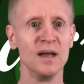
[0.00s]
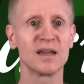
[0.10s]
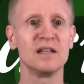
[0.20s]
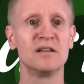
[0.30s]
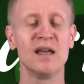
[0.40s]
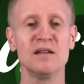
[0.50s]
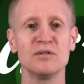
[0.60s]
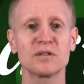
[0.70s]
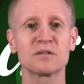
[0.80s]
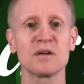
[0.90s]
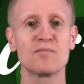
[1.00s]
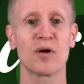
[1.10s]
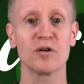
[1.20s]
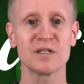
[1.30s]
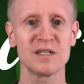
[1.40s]
continuously
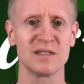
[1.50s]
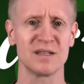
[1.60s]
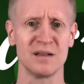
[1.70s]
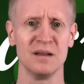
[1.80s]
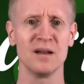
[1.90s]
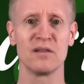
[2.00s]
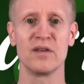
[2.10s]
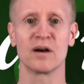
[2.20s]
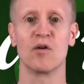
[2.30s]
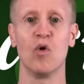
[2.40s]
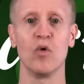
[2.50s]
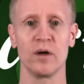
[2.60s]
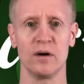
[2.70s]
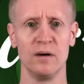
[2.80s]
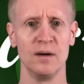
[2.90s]
purchasing their
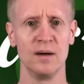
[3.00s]
oil.